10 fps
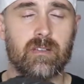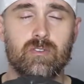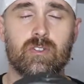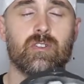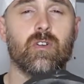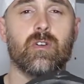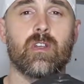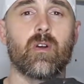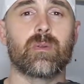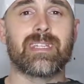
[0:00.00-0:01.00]
Just so you
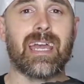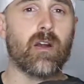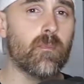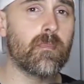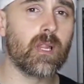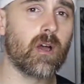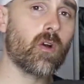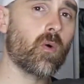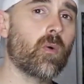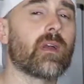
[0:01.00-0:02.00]
know, down
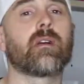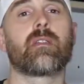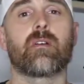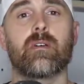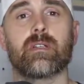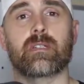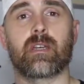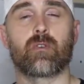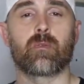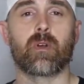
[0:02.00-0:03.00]
below there is
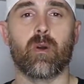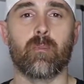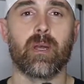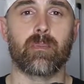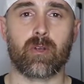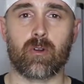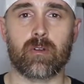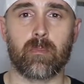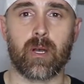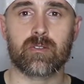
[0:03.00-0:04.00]
a group called Pepicura
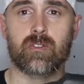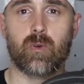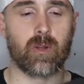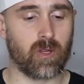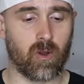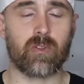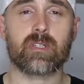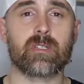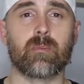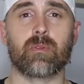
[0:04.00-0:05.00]
Depository. All
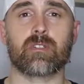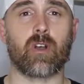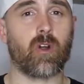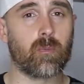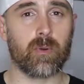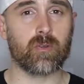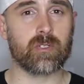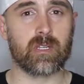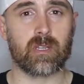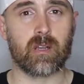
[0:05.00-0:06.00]
these templates are
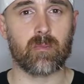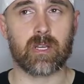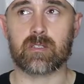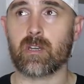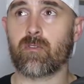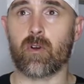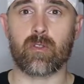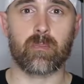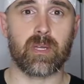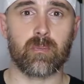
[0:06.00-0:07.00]
posted in there by several
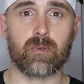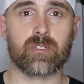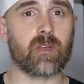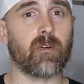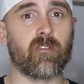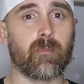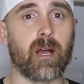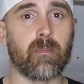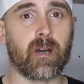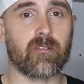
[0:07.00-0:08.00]
other people. Some of them
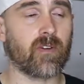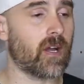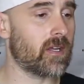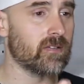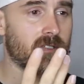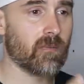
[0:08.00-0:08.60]
I modify,